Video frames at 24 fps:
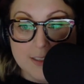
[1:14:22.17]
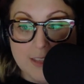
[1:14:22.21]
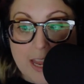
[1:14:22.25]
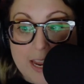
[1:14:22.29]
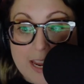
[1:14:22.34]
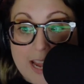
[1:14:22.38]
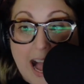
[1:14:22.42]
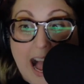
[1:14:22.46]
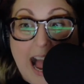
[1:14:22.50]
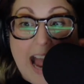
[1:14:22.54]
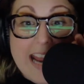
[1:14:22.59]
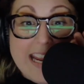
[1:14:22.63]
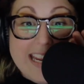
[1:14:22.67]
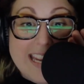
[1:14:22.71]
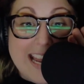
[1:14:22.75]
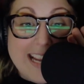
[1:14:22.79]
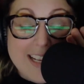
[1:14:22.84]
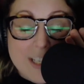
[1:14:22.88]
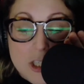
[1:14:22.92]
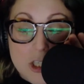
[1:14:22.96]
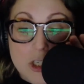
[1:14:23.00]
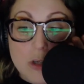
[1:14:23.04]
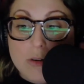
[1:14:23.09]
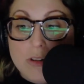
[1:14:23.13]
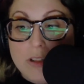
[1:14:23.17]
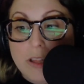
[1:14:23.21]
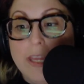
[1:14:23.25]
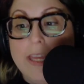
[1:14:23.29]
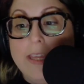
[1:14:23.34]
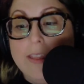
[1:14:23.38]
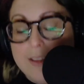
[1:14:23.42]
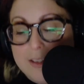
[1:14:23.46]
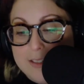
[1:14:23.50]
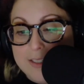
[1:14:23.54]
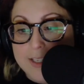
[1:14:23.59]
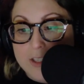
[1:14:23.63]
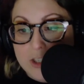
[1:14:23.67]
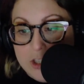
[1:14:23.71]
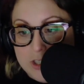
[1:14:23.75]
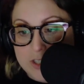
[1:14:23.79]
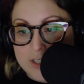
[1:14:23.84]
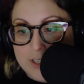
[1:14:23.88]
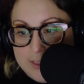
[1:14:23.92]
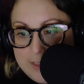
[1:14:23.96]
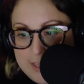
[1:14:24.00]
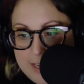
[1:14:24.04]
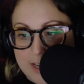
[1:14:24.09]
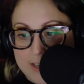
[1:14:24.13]
Like, I get to clean the dishes
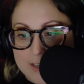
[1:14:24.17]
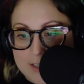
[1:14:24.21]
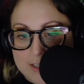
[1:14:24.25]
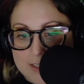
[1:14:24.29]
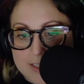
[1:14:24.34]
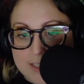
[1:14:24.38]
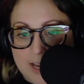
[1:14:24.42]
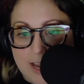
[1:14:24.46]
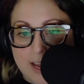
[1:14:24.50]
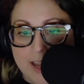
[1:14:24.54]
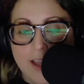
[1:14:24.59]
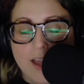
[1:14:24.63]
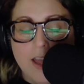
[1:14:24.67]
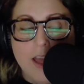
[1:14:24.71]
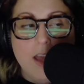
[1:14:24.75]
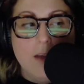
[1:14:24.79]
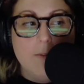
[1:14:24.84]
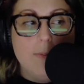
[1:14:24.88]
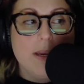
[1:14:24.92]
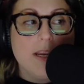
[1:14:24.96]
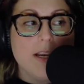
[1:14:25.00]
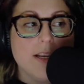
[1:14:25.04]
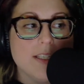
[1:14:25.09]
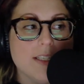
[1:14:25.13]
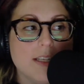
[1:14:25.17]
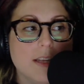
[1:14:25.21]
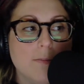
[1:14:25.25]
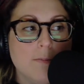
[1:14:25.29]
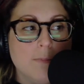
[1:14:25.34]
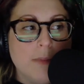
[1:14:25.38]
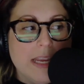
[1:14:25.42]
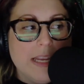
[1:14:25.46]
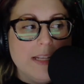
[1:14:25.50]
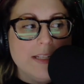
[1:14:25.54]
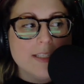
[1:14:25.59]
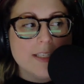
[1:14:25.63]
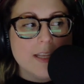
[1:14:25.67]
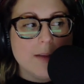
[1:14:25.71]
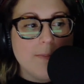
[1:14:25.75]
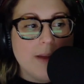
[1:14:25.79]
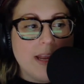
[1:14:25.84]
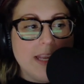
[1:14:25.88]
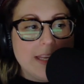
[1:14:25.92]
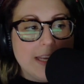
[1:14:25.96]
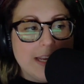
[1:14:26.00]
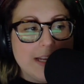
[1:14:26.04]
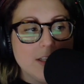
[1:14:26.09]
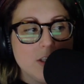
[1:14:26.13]
at the end of the day because it means that
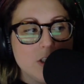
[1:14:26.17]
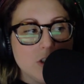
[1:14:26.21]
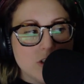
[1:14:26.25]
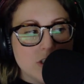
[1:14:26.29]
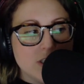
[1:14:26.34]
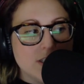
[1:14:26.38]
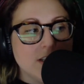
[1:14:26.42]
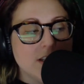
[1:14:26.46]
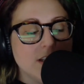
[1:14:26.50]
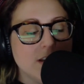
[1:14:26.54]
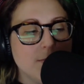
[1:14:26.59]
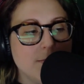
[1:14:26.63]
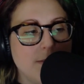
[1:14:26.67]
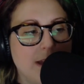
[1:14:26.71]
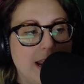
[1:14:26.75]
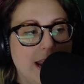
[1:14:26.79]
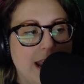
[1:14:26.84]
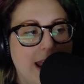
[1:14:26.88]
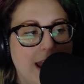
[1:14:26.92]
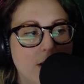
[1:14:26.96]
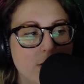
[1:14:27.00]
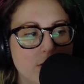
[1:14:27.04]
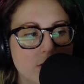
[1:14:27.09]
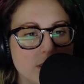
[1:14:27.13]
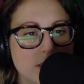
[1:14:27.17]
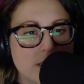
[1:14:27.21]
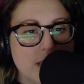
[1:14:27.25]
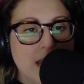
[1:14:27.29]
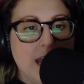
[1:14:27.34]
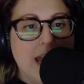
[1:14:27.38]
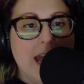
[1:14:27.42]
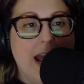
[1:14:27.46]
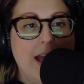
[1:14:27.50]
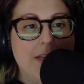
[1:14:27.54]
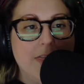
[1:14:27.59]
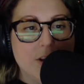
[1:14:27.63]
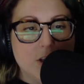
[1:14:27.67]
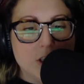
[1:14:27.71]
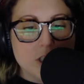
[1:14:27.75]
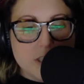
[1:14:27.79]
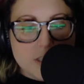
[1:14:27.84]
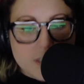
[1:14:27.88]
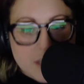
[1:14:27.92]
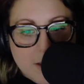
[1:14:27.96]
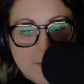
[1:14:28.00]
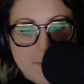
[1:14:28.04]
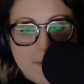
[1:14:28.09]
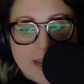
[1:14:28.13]
my kids are still in my house and they're
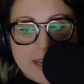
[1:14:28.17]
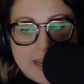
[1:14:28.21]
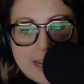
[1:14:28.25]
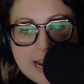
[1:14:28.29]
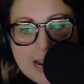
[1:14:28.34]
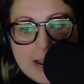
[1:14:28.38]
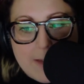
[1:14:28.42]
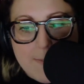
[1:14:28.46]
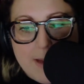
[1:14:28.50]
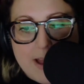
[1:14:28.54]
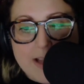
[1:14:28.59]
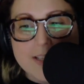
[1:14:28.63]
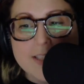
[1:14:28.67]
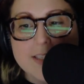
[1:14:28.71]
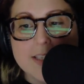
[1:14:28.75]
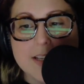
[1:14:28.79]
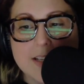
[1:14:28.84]
still making a mess.